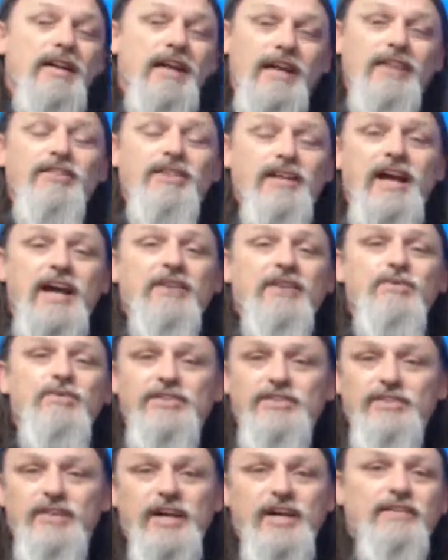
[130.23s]
in the
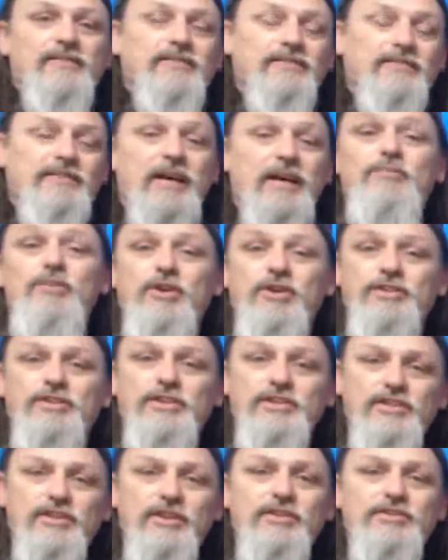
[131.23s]
language that that
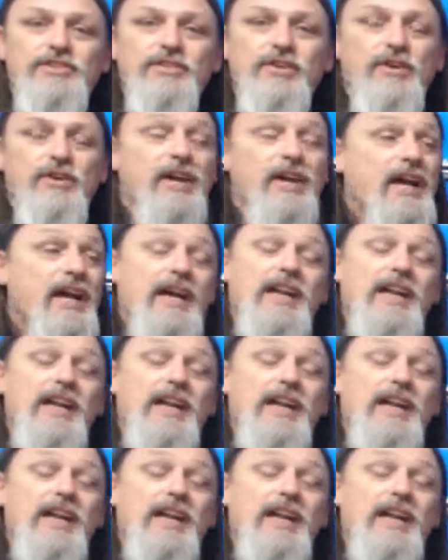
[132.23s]
person's searching on.